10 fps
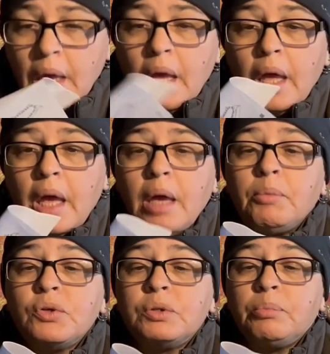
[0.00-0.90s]
And
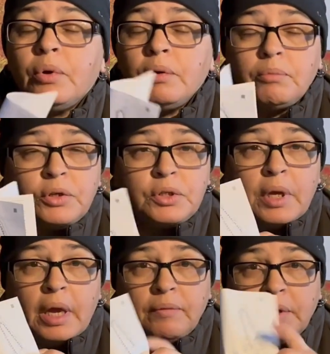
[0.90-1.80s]
most important, what you
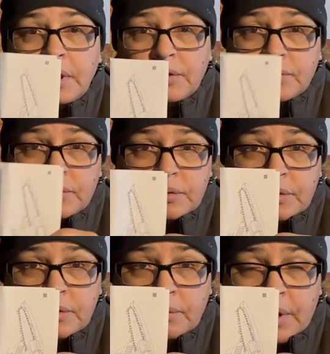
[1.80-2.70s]
have is the
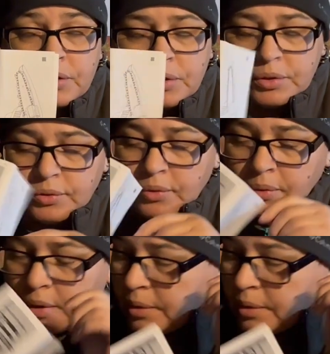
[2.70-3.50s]
directions to it.